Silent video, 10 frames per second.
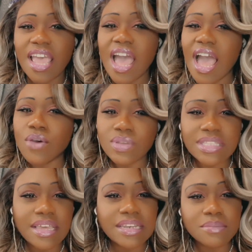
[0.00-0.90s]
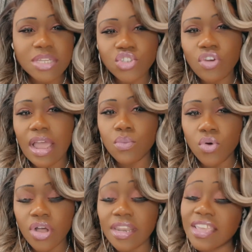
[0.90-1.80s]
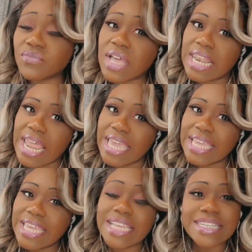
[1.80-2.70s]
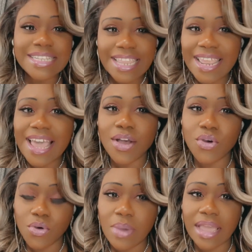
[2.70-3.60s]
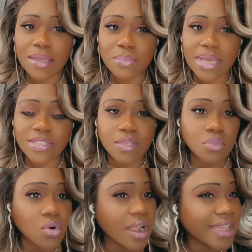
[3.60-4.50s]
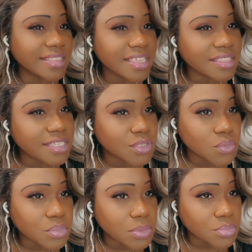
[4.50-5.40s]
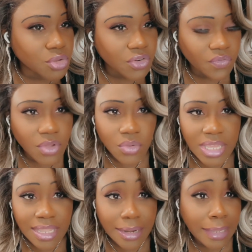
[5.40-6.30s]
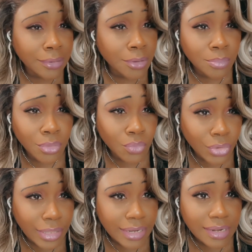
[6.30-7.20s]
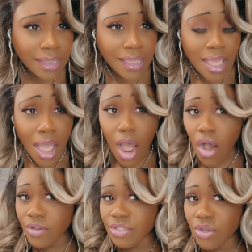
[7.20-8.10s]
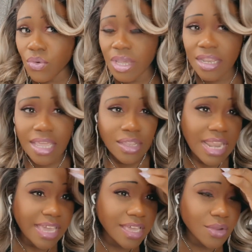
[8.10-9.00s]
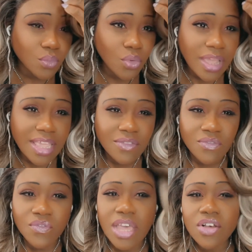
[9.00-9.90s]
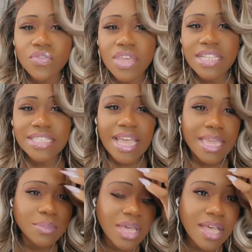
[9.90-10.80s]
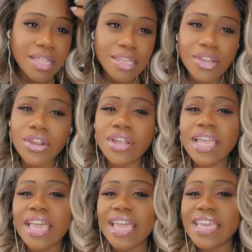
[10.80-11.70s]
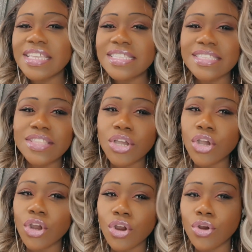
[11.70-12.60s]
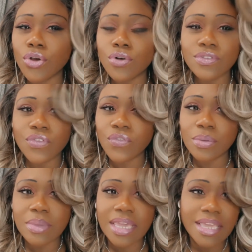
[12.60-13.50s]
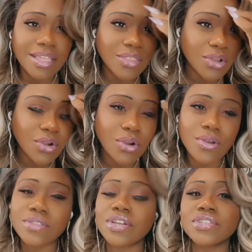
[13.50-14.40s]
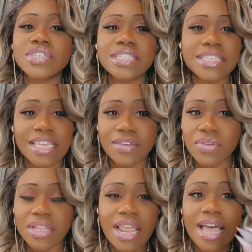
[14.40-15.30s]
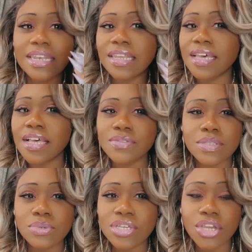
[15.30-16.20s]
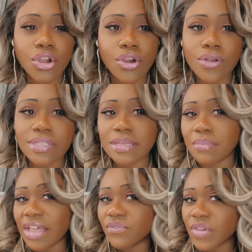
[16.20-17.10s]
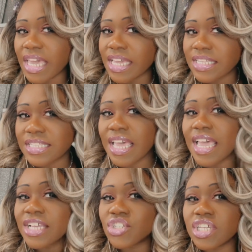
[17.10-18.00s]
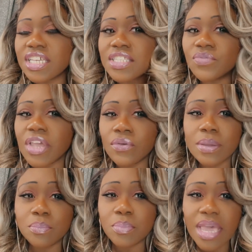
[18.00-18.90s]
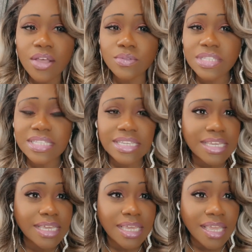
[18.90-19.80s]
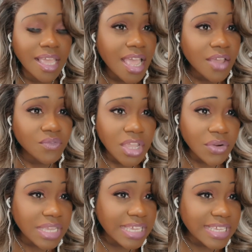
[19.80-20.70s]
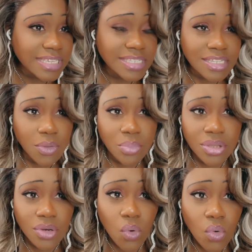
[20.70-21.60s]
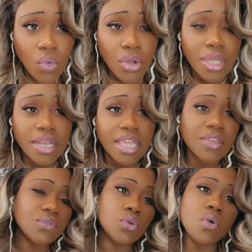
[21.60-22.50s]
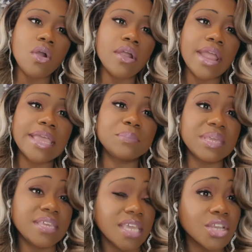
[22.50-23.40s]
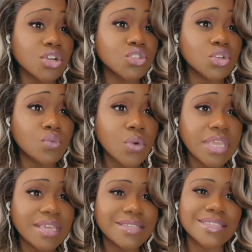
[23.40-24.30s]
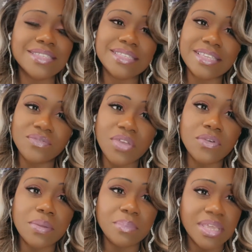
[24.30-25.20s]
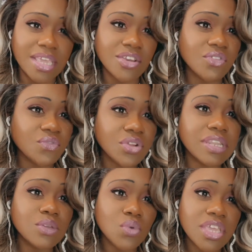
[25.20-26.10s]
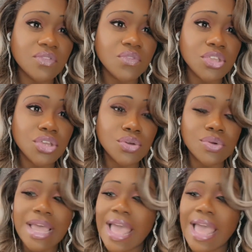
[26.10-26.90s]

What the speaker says: I was like, let me try one. If I like it, then I'll go back and buy some more. I think this will be beautiful in a number 1. Also in a like a red velvet type color. It's the curls for me. The curls are just given. I love some good curls in my face. She is very bouncy, very easy to put on. If you are a beginner to wigs, this is a very beginner friendly wig for you.